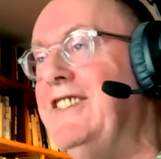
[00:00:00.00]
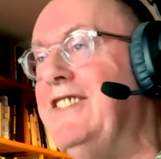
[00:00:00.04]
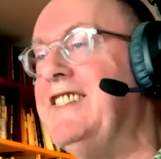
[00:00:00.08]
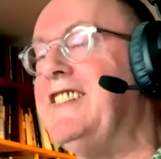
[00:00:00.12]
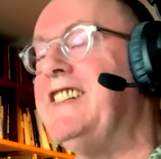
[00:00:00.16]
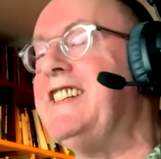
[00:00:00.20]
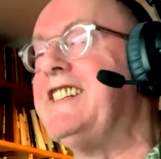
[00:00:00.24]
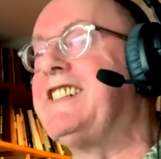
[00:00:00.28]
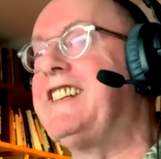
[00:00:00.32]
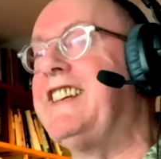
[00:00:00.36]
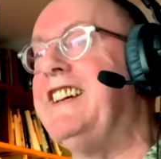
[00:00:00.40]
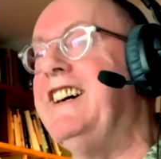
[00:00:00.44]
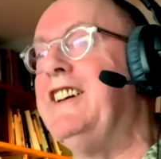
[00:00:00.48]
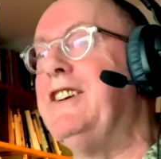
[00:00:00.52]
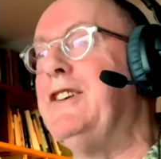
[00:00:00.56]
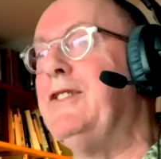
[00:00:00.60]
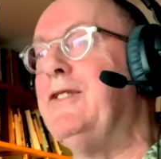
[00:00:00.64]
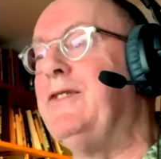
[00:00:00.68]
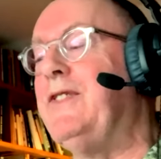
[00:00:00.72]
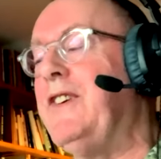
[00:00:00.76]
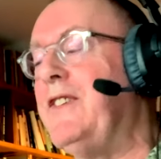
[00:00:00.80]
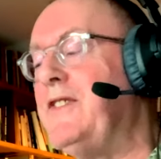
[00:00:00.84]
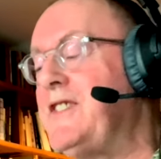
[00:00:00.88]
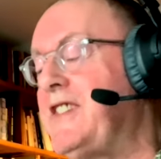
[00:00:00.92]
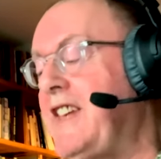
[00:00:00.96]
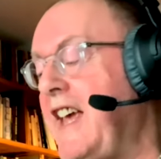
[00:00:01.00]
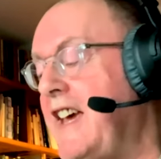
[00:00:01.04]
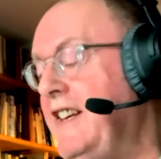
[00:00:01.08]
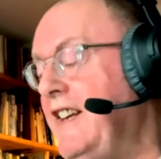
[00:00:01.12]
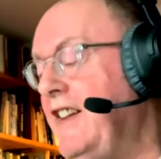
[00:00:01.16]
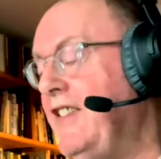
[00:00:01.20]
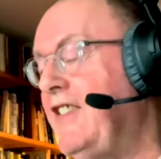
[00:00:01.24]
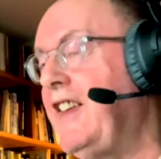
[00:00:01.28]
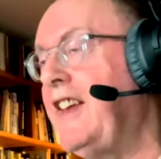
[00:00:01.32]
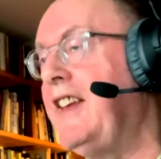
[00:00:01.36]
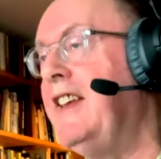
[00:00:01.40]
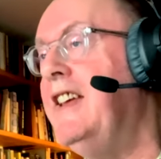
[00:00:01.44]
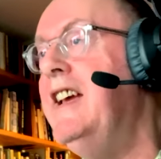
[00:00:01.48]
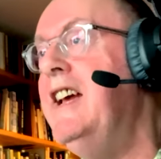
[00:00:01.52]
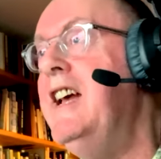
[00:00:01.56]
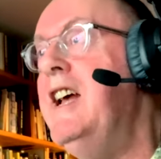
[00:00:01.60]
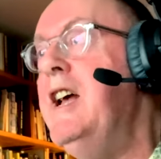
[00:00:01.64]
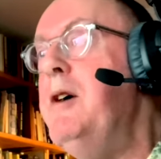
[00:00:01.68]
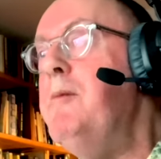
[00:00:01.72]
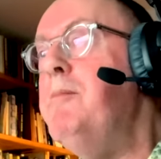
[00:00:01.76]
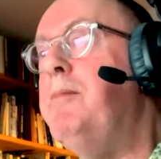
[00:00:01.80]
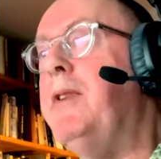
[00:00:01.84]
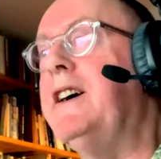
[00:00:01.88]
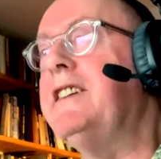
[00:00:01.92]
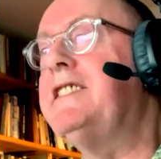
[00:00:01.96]
And it kind of, it was anything
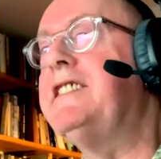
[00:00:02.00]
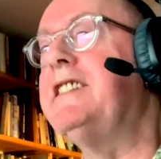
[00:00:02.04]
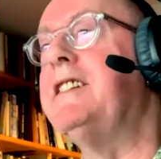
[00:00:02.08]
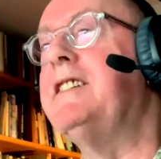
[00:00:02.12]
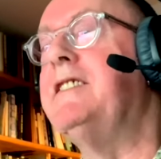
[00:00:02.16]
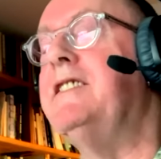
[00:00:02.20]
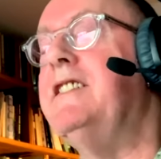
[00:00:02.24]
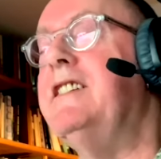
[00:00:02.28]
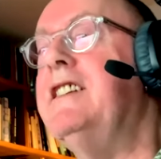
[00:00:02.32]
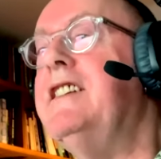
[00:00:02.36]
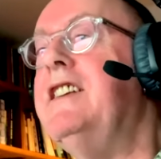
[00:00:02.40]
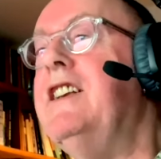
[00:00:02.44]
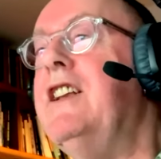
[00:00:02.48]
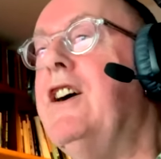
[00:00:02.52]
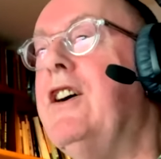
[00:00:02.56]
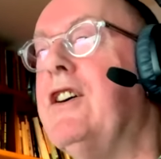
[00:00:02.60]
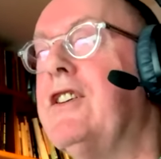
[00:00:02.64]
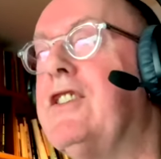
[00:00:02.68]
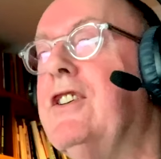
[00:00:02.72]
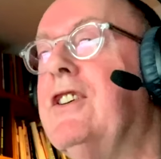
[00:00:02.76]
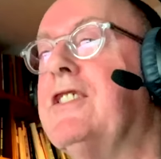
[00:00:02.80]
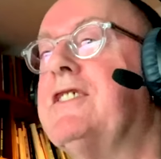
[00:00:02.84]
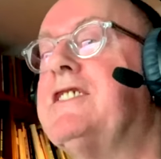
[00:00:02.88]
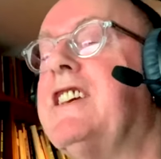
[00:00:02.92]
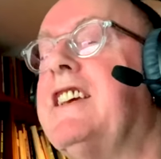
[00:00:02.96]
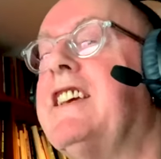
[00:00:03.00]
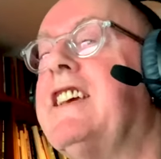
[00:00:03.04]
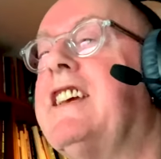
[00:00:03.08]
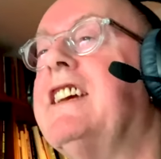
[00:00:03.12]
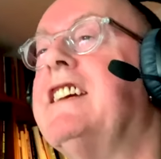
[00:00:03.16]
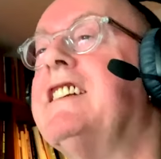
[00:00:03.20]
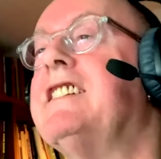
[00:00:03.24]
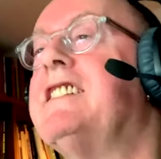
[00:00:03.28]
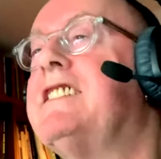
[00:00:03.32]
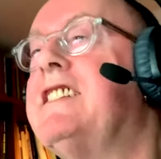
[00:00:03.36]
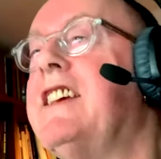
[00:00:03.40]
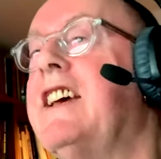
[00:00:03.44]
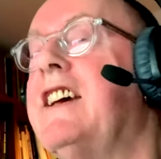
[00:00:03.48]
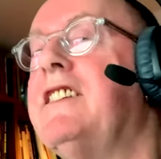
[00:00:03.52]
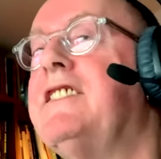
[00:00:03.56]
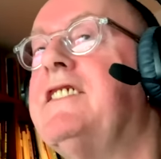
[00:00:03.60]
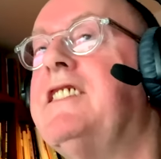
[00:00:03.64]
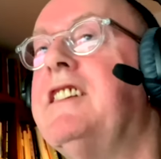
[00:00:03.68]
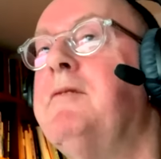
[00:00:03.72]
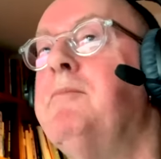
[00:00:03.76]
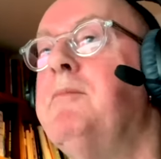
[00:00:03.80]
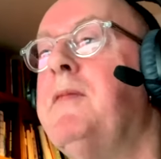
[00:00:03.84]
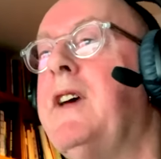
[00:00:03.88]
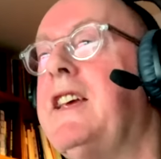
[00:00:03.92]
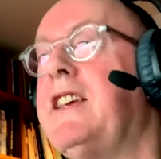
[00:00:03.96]
but a narcotic. It
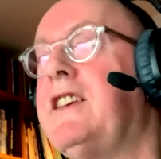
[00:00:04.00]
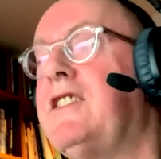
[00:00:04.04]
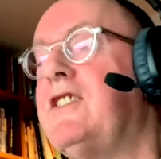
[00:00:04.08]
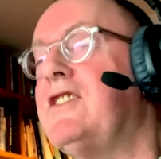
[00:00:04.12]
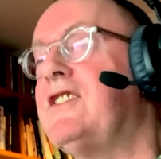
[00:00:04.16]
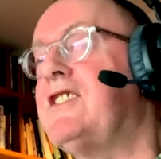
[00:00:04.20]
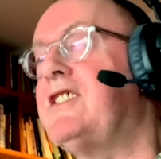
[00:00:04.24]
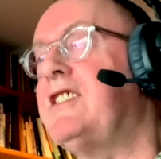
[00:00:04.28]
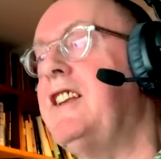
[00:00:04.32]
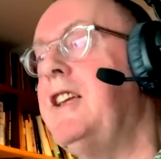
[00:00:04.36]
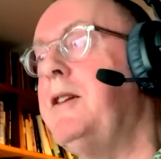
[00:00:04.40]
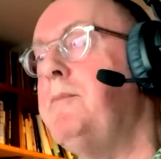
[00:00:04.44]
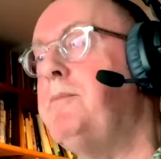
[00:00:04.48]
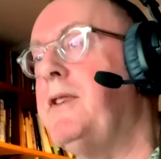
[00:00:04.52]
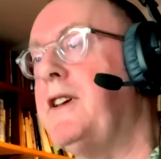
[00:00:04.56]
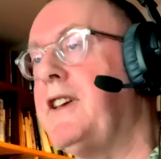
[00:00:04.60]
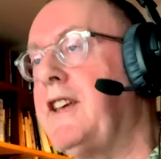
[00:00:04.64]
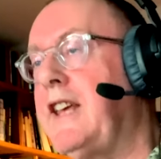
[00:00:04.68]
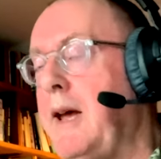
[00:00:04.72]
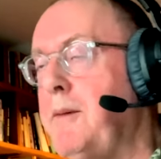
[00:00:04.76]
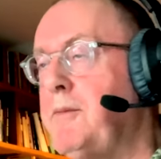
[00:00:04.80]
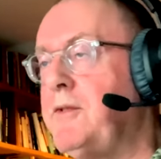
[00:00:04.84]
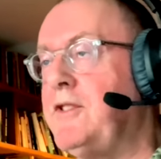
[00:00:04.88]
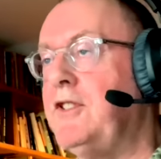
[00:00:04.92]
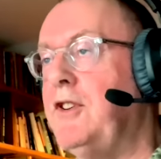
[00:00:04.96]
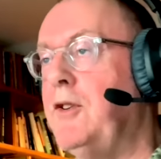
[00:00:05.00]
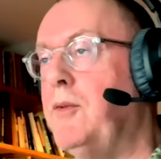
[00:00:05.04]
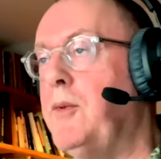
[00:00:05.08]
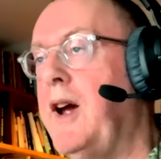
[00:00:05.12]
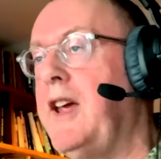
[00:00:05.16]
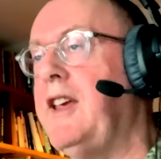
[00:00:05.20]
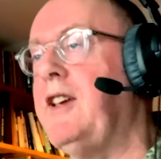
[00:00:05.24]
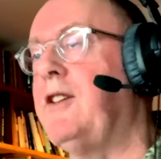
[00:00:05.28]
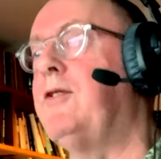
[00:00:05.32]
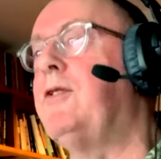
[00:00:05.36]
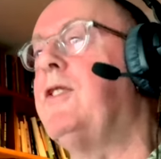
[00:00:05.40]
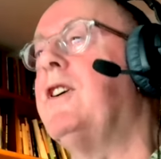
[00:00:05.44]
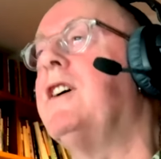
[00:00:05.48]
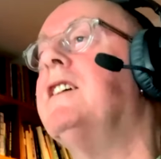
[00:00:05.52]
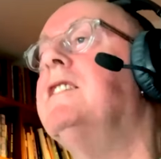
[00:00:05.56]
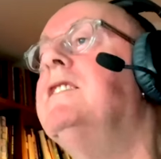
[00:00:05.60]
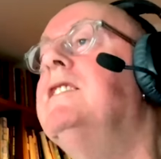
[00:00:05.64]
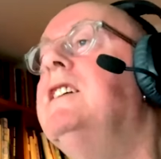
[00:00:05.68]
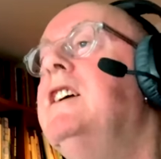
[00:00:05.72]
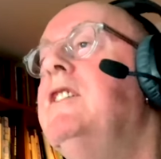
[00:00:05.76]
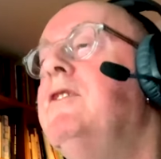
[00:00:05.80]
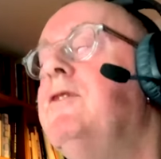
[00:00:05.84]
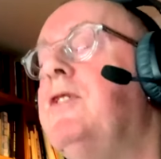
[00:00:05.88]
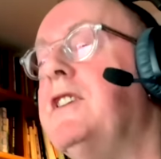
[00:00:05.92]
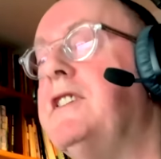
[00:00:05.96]
didn't make you sleep. It kept you awake for
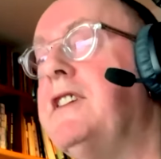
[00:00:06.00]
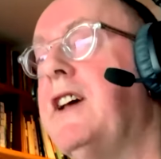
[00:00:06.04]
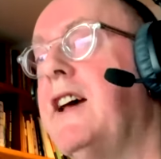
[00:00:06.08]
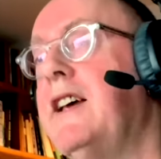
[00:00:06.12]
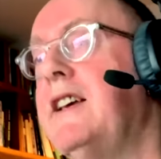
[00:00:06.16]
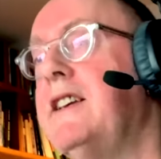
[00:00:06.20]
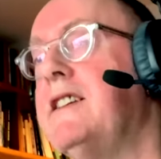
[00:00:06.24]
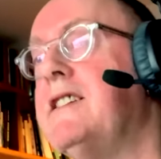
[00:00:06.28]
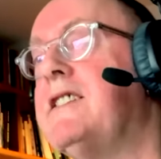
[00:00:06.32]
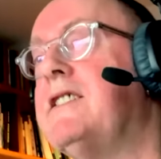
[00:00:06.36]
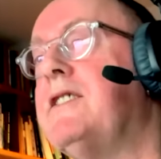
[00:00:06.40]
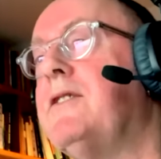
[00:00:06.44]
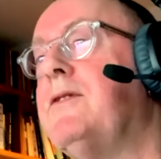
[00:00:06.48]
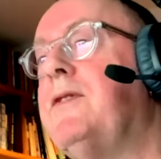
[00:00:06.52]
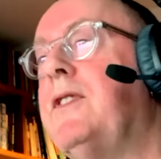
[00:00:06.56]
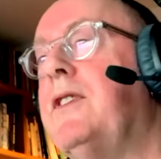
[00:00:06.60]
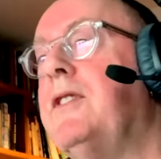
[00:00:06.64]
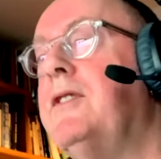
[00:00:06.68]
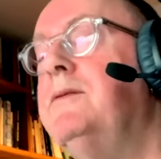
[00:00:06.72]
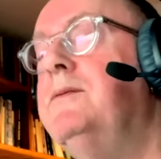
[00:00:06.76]
days if